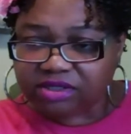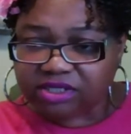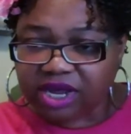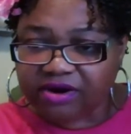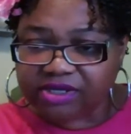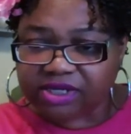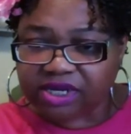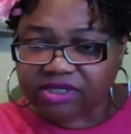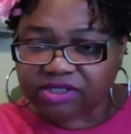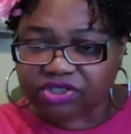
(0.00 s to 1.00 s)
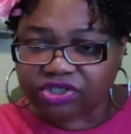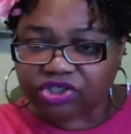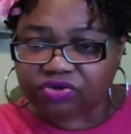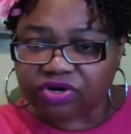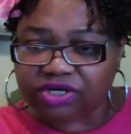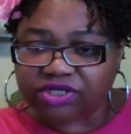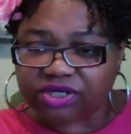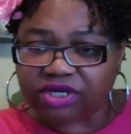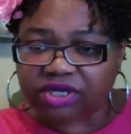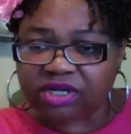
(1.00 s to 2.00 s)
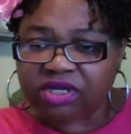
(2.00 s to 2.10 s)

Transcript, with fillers: Tara says, in Georgia,